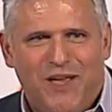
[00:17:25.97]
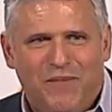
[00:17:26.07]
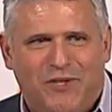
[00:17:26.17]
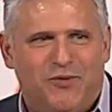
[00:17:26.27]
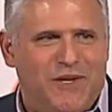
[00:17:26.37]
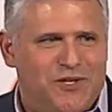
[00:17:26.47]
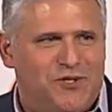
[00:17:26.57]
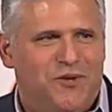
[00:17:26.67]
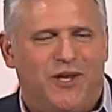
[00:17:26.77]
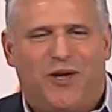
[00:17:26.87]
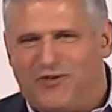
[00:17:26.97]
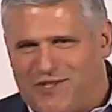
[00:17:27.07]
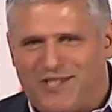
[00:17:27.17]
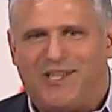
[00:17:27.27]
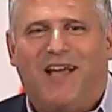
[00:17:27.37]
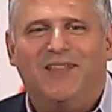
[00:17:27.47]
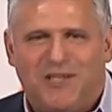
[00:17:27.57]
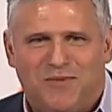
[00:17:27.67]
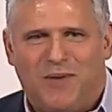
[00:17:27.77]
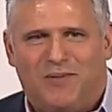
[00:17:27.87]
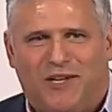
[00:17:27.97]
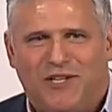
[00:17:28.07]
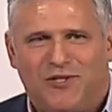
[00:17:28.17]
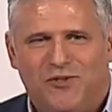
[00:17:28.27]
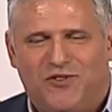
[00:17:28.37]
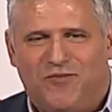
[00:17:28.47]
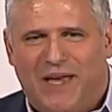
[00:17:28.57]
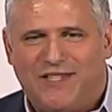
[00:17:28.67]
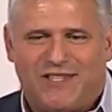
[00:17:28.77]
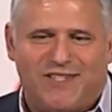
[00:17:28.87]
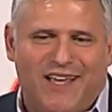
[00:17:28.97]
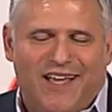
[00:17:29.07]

between studios to sign these people on an exclusive basis.